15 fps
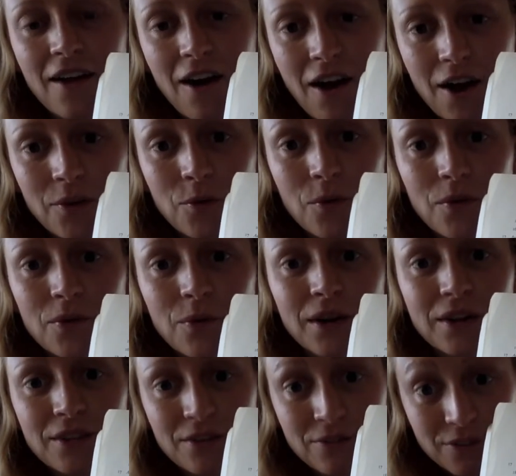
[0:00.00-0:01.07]
on one
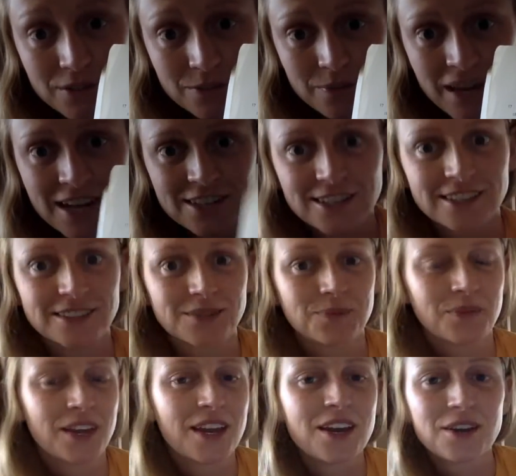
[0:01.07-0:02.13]
of the first pages.
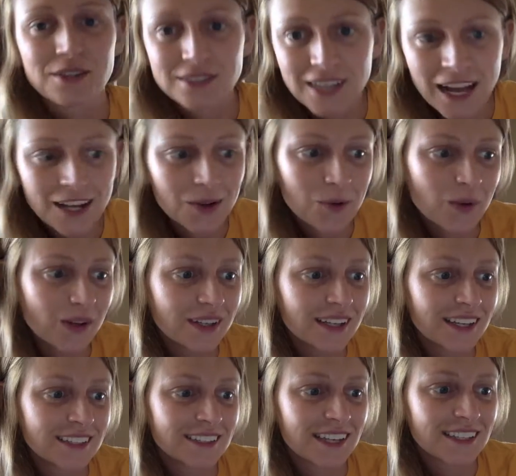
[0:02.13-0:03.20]
That's kind of cool.
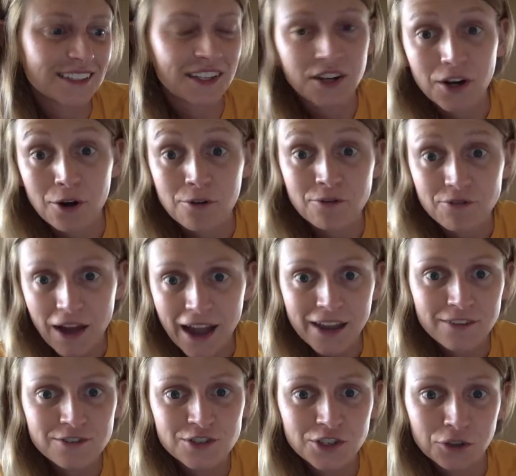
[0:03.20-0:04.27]
It says there are
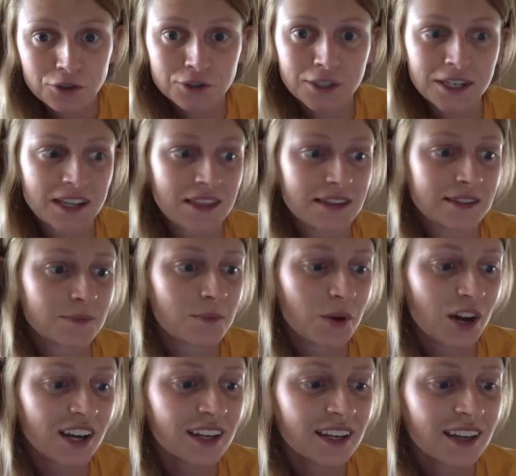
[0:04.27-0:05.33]
5 children in this
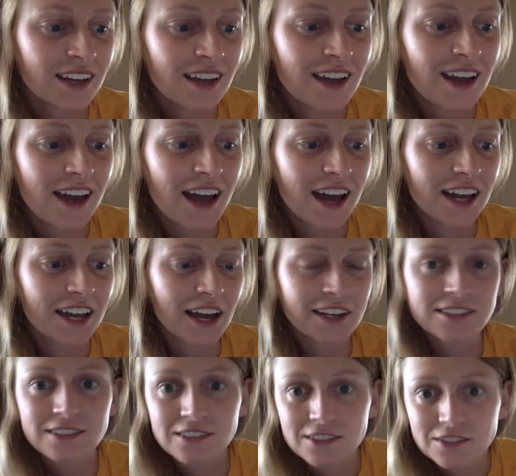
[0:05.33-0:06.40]
book:
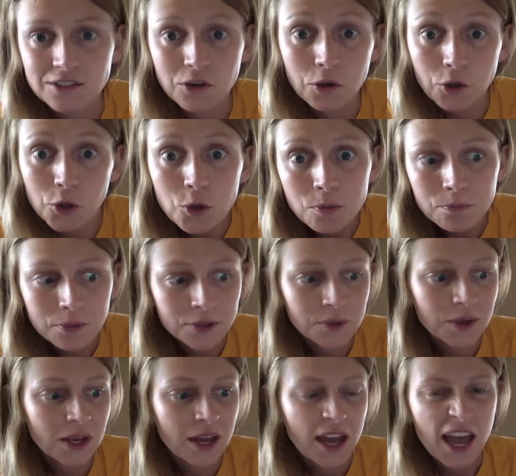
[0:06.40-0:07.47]
Augustus Gloop,
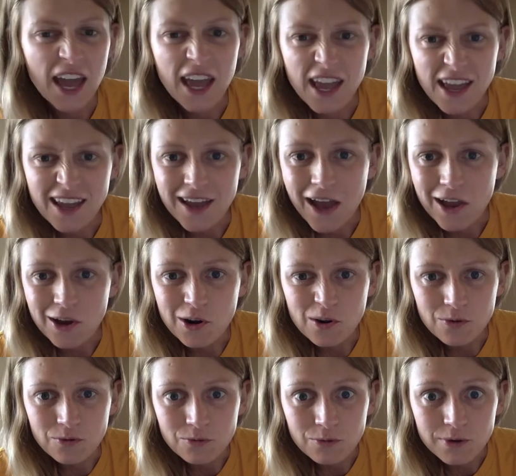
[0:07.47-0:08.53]
a
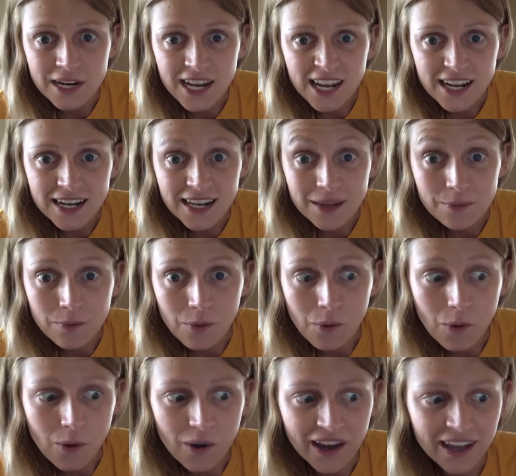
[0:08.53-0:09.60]
greedy
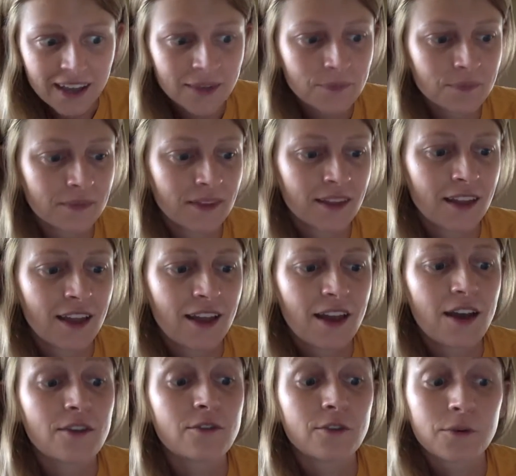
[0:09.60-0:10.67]
boy;
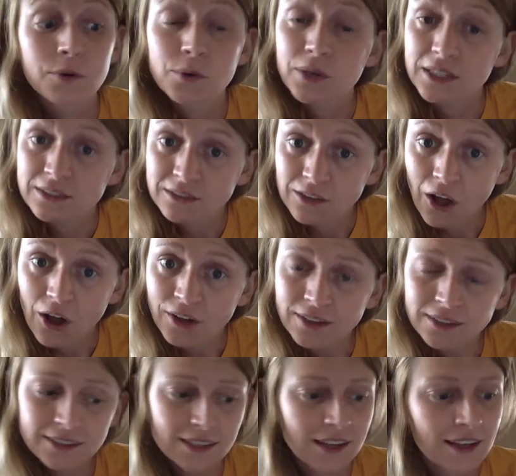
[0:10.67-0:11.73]
Veruca Salt,
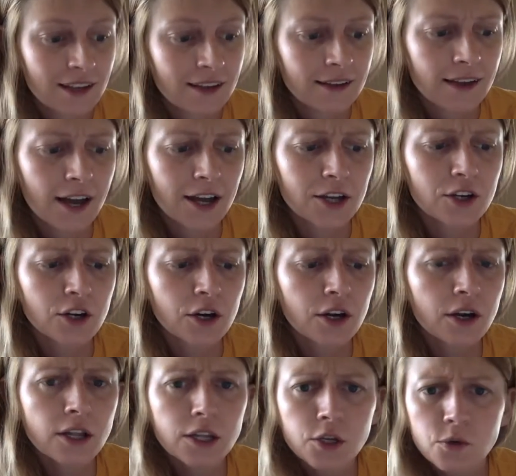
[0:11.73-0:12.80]
a
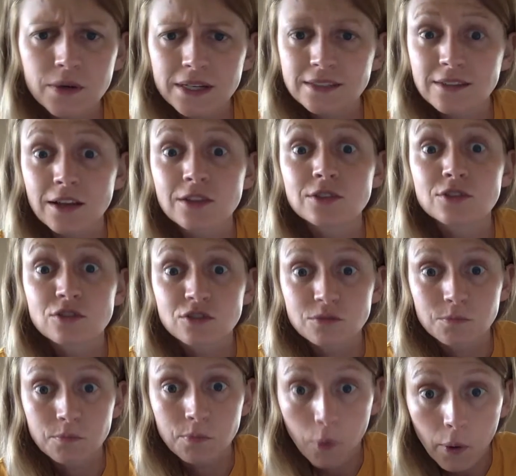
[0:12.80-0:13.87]
girl who is
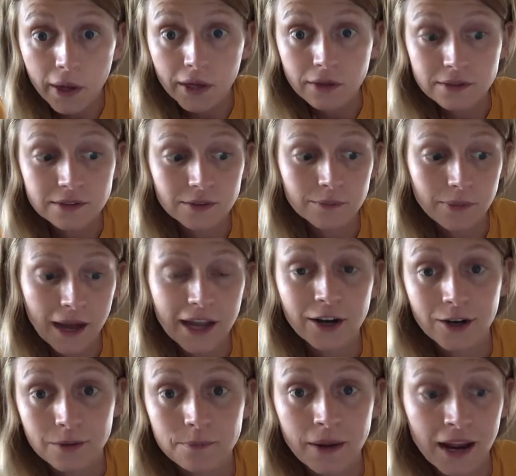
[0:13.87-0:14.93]
spoiled by
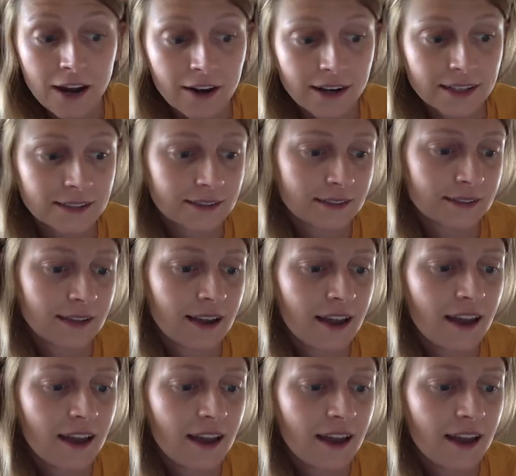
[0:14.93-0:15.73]
her parents;